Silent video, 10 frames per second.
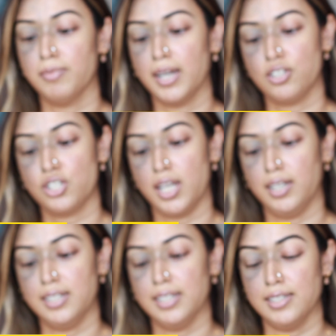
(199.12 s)
My
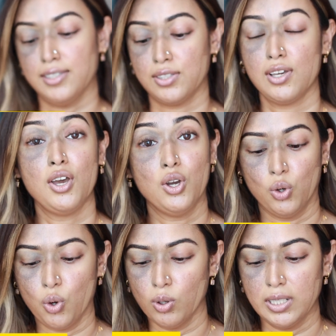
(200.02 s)
shade is
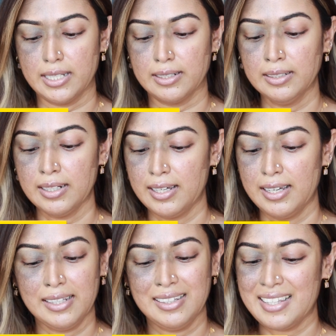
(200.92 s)
golden.
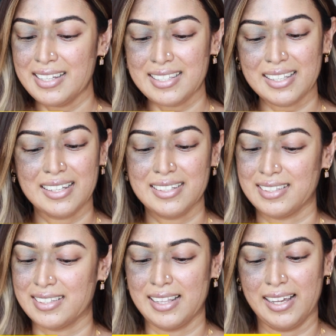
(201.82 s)
This
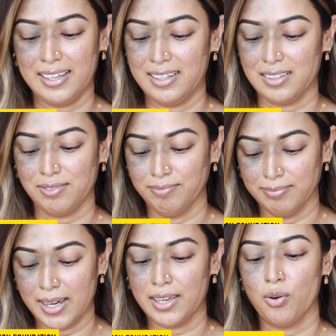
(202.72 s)
is like
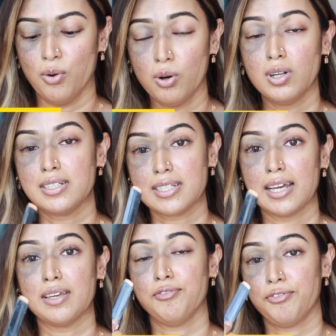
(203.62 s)
my
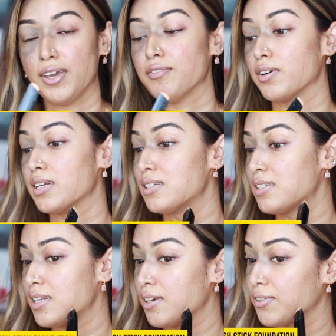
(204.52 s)
all-time favorite
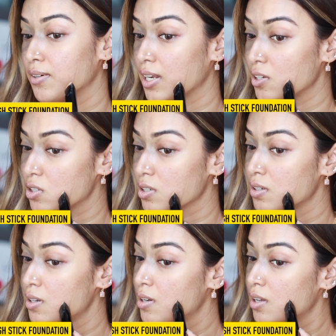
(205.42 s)
stick
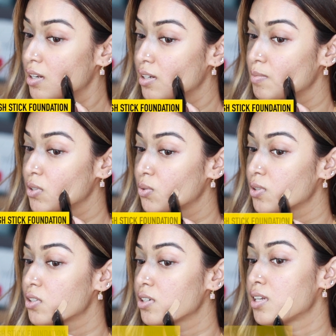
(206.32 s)
foundation. Let me
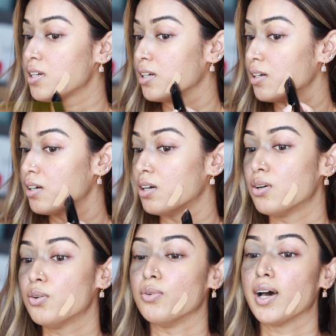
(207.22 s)
swatch it here.
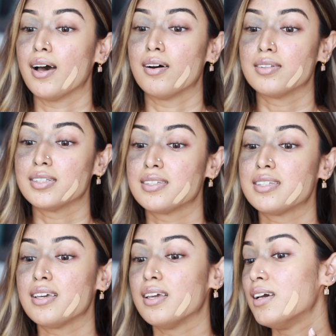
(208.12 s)
Oh wow,
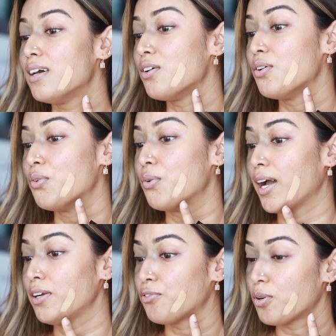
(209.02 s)
see,
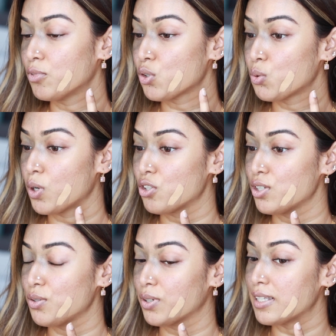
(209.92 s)
right from the
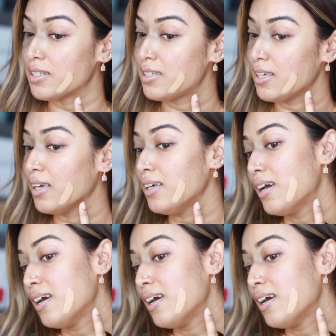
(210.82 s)
swatches you can see